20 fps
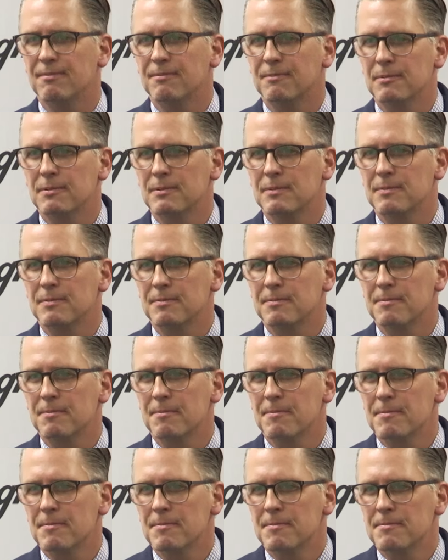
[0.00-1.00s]
How much
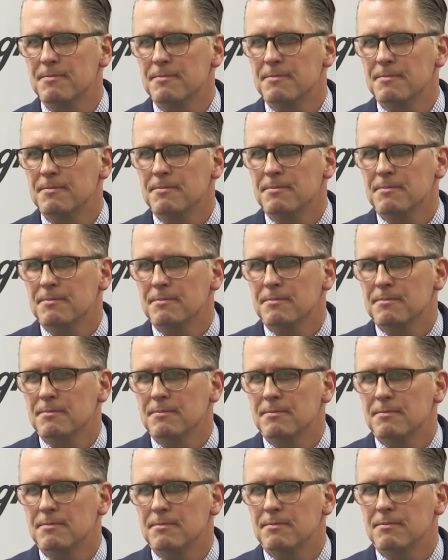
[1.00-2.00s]
of that victory belongs to
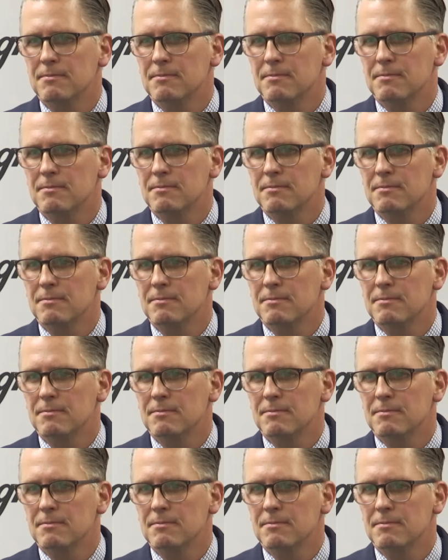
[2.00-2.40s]
Brett Murray?